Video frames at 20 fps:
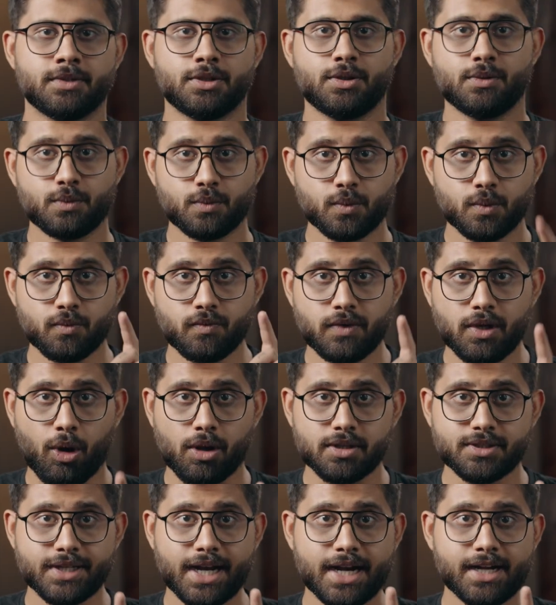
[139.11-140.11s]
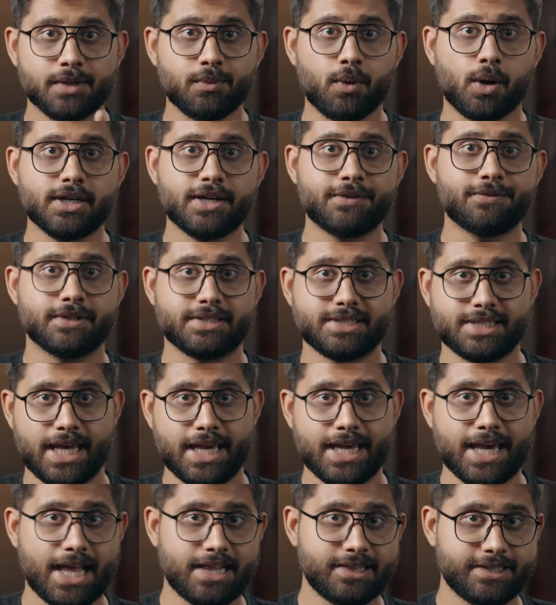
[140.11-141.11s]
You will also get rewarded for
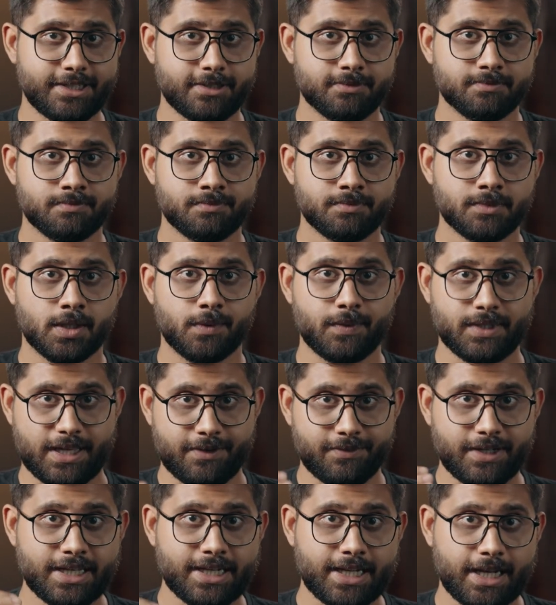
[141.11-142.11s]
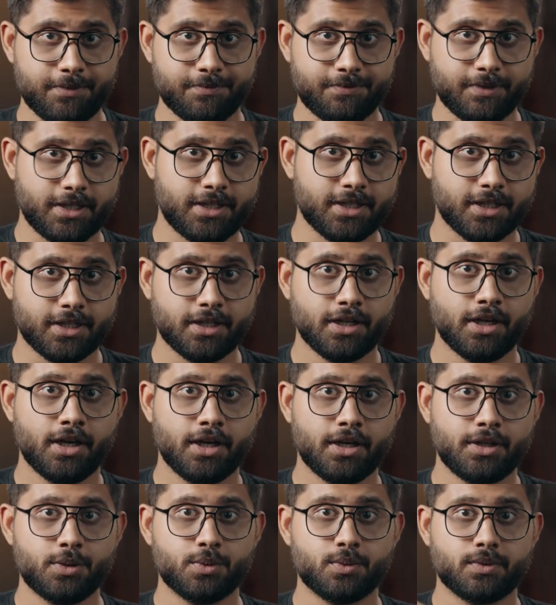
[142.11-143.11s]
staying healthy. With every claim-free year,
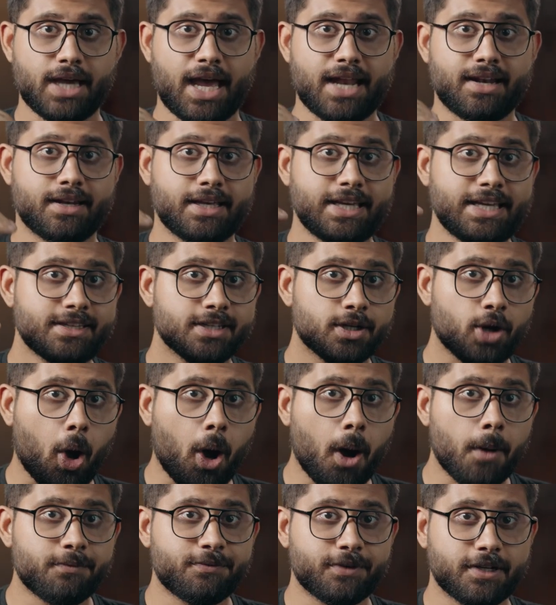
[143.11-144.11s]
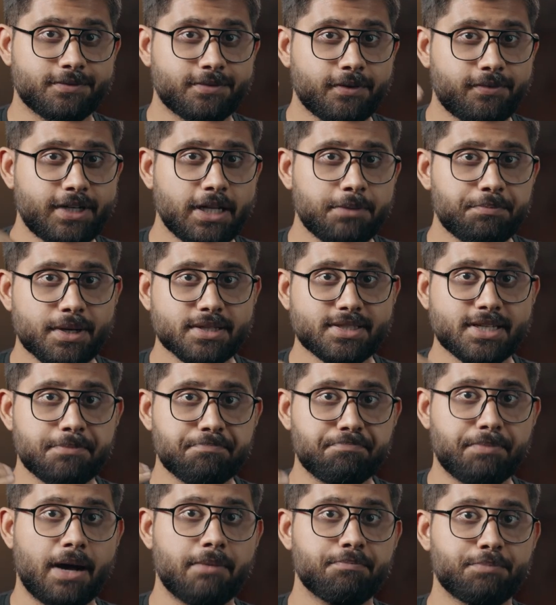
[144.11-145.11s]
you can either opt for a
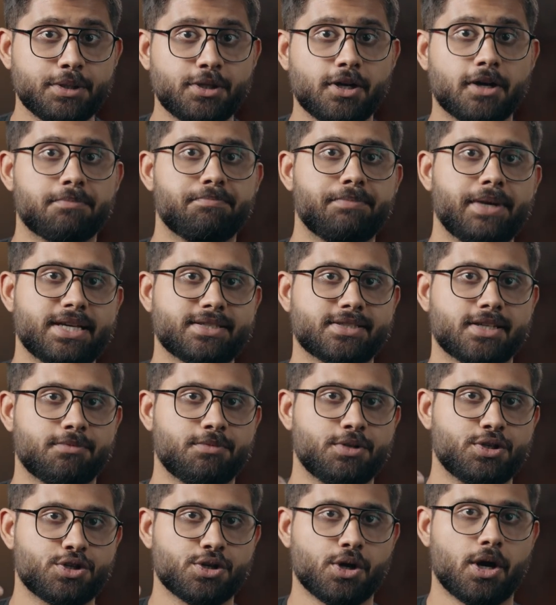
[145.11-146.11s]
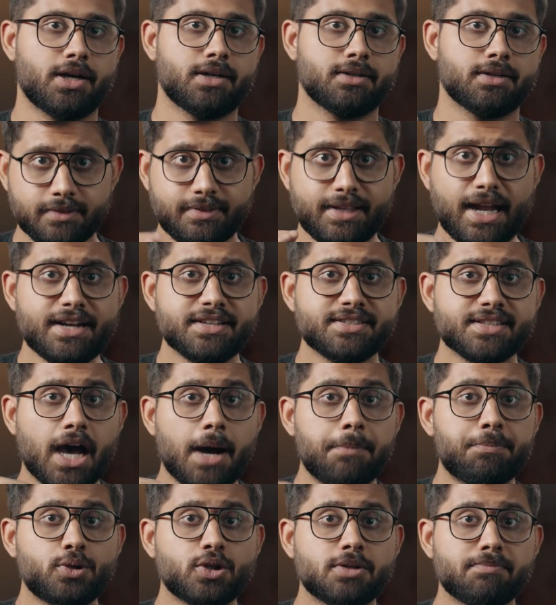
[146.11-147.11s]
50% bump in your base sum insured, that is
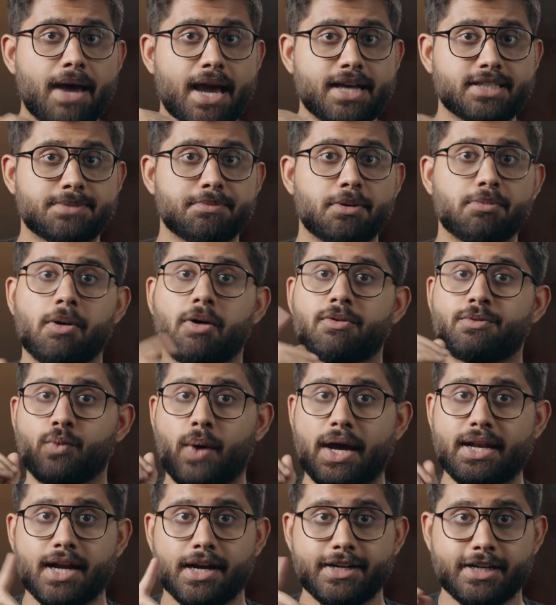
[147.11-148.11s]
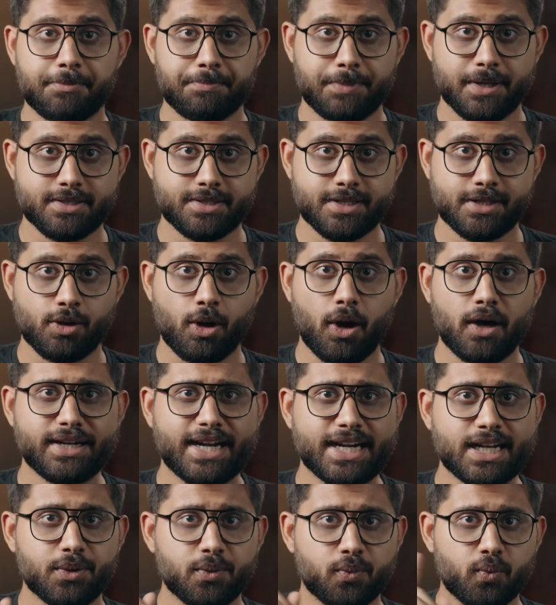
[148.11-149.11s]
up to a maximum of 100%, or
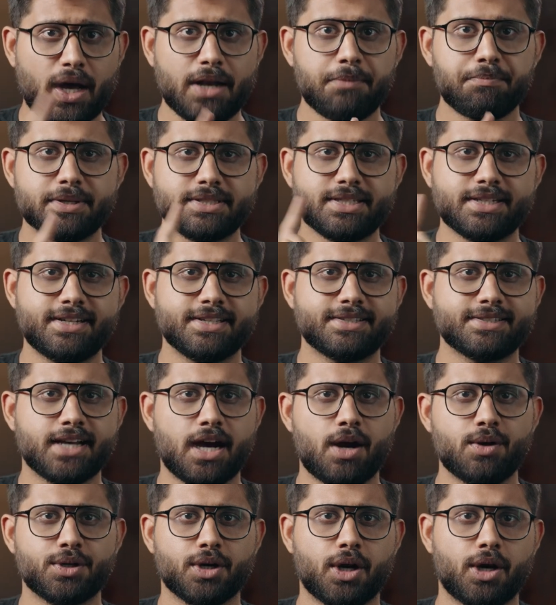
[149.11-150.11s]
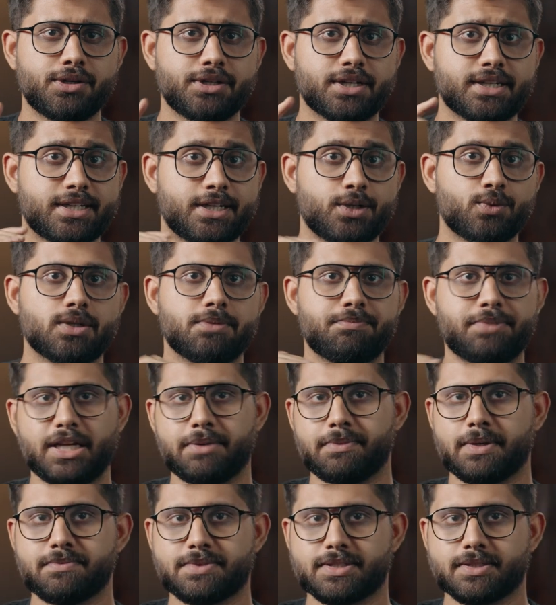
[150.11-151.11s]
get a 1% discount on your renewal
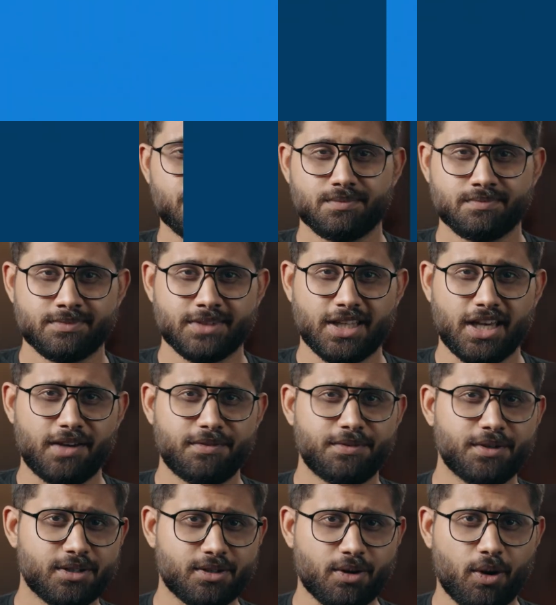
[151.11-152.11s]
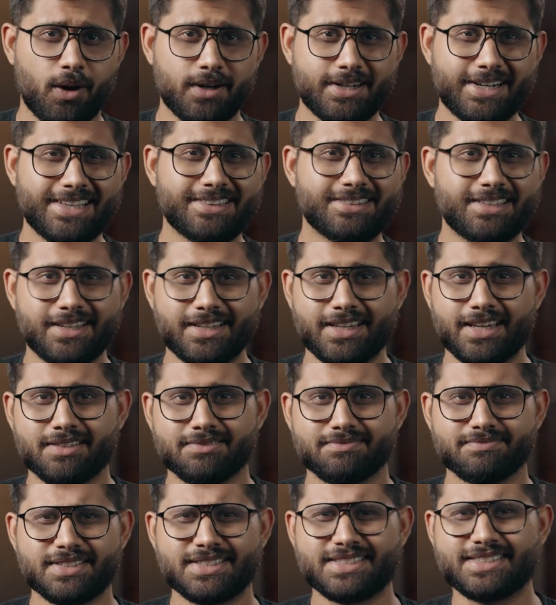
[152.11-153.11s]
premiums. Now, if you're already
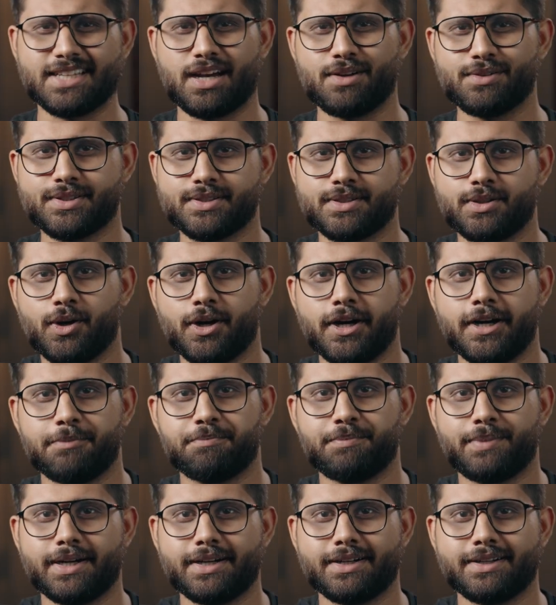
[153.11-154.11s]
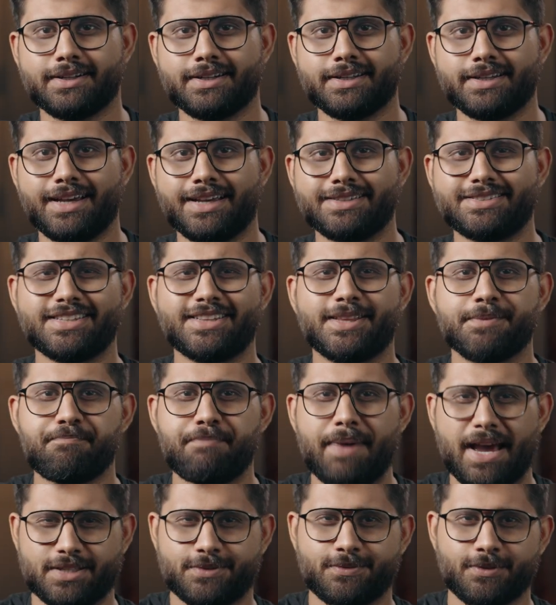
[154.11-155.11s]
thinking, this sounds good, but is it the
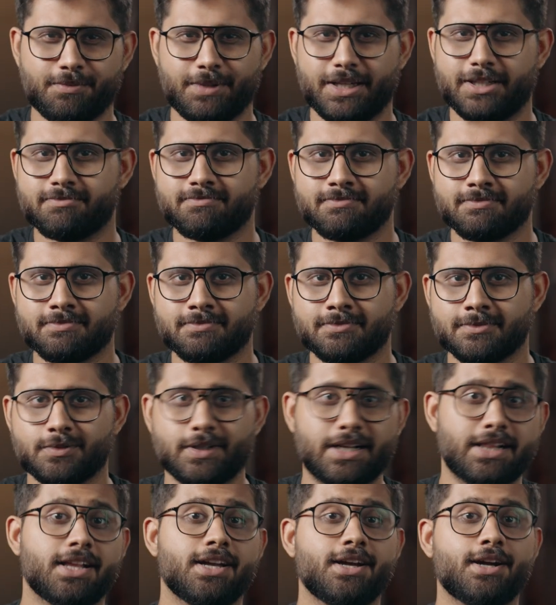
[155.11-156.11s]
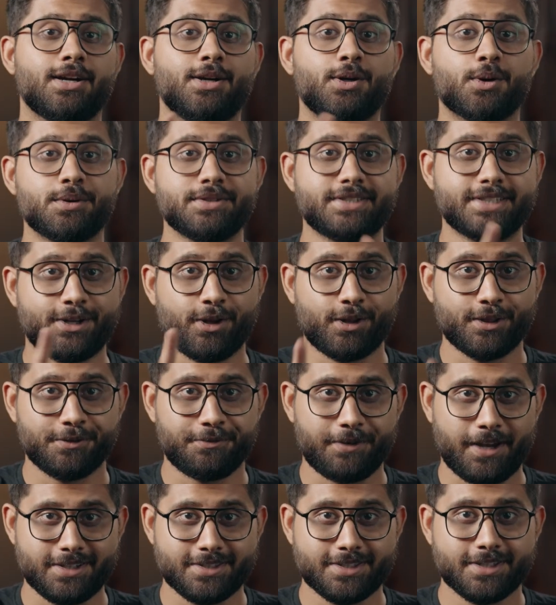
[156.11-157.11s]
best for me? Well, don't sit on the
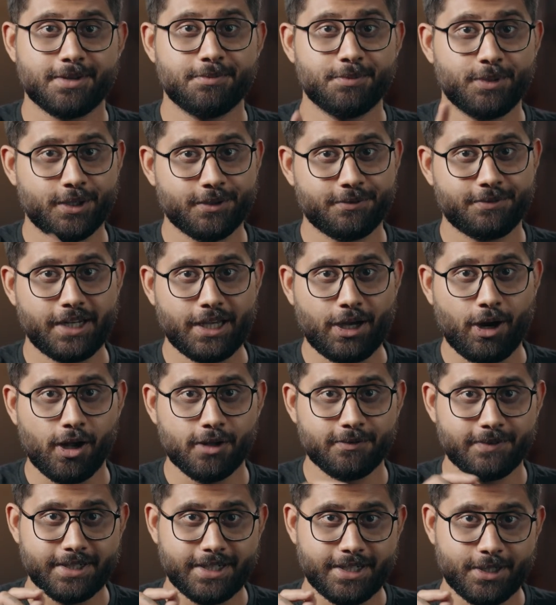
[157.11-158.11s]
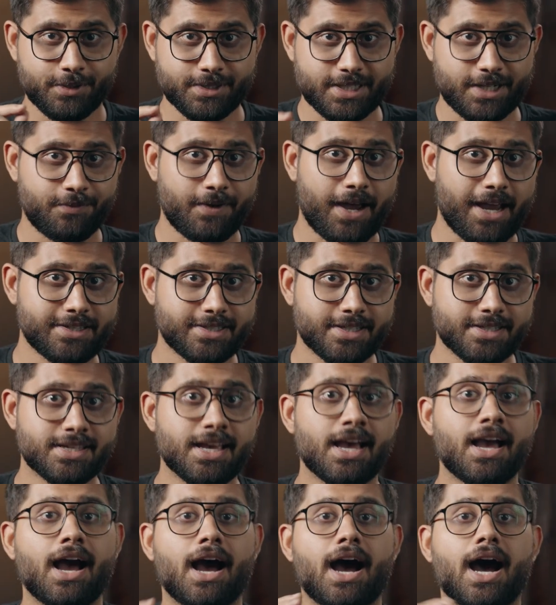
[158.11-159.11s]
fence. Book a free call with Ditto's advisors.
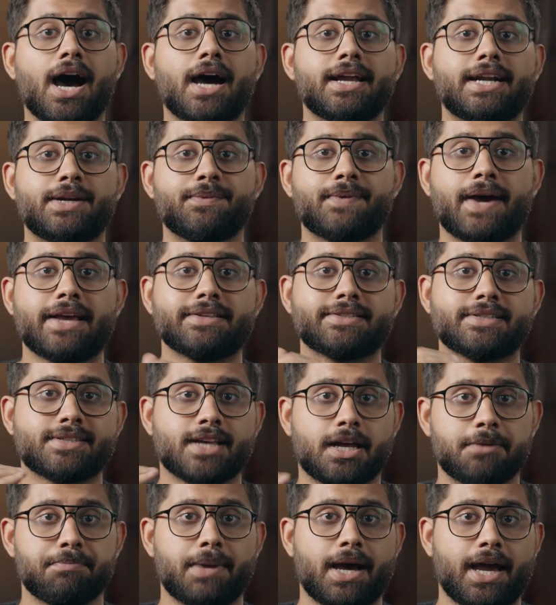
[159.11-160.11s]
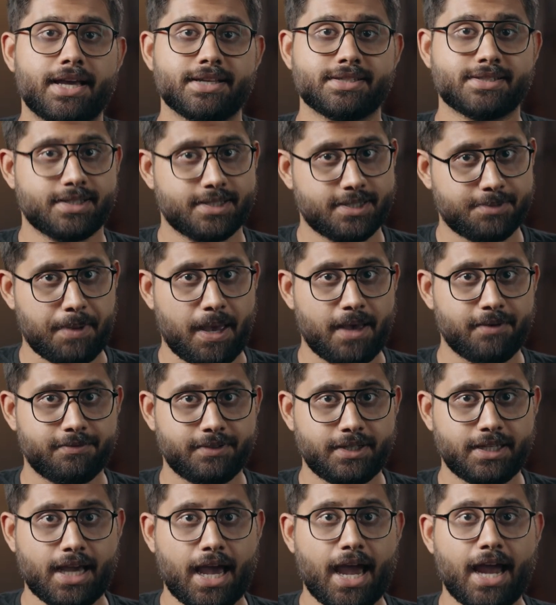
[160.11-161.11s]
Our advice is unbiased,
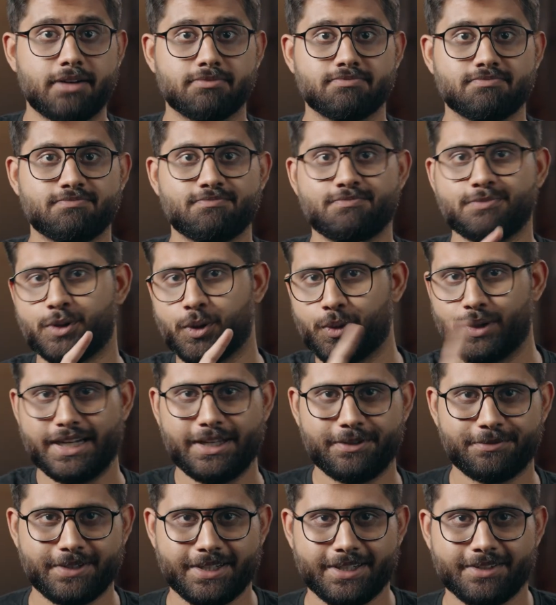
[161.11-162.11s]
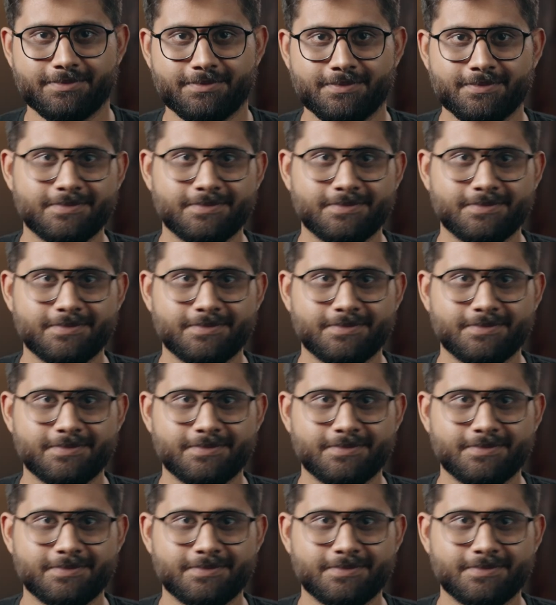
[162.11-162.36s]
spam-free, and totally free.